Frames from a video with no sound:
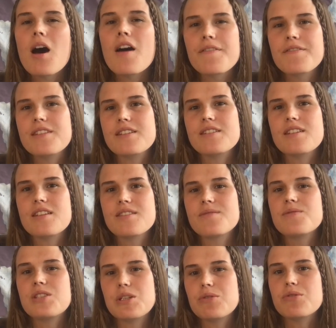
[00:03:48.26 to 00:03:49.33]
of this is
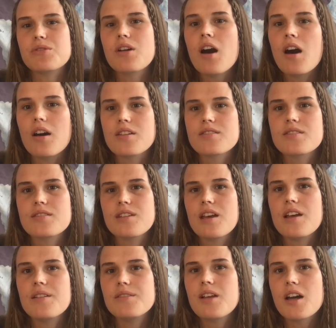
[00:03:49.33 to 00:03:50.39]
due to cost.
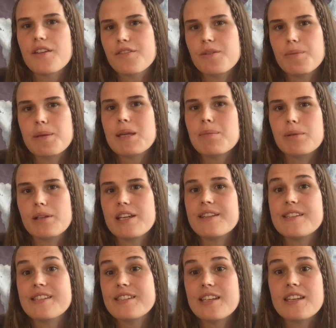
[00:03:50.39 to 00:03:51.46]
A lot of the people in
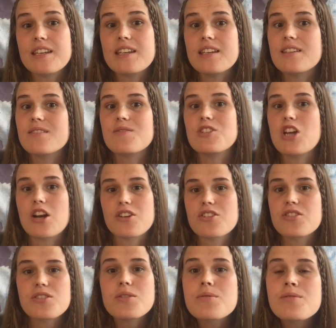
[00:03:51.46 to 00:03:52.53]
the city is young
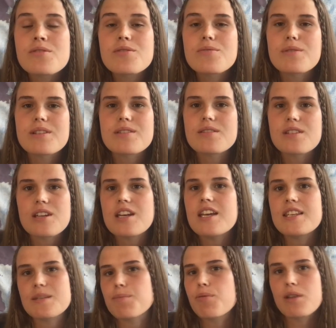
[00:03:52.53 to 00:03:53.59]
students, which
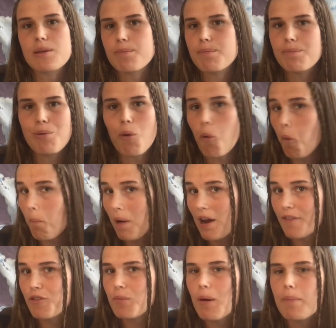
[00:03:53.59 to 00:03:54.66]
is a pretty poor part
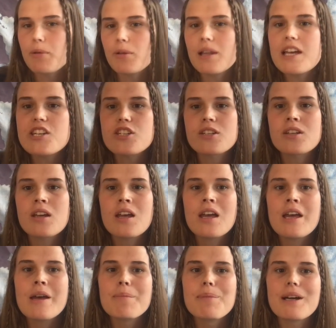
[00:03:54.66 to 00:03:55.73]
of the population.
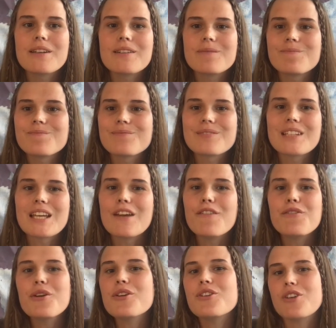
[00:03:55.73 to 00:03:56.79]
But if
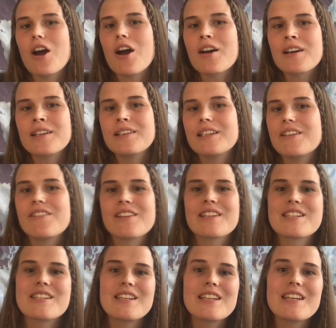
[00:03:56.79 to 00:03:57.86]
you're young and living in the
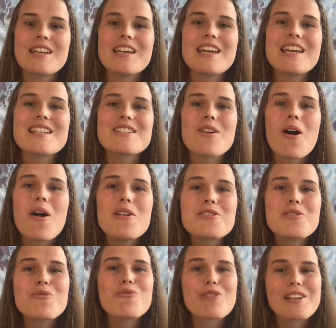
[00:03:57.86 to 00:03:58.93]
city, it's
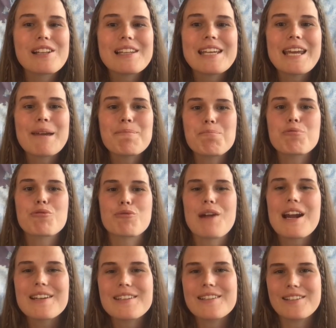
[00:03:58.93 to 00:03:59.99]
also really
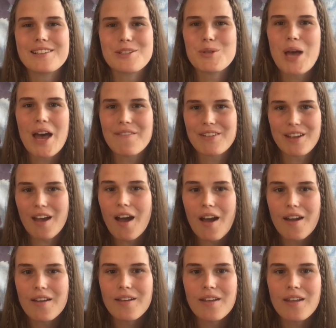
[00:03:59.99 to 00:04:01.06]
impractical to have a car.
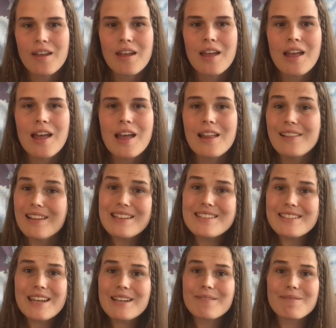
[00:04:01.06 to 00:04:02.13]
Let's
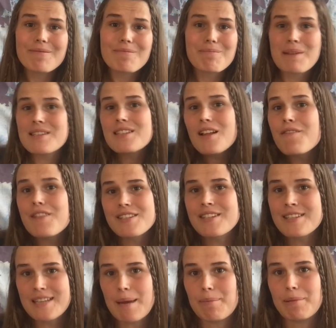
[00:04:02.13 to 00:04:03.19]
take myself as an
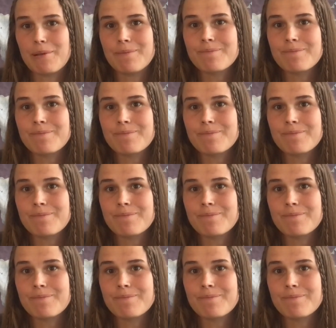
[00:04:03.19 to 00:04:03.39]
example.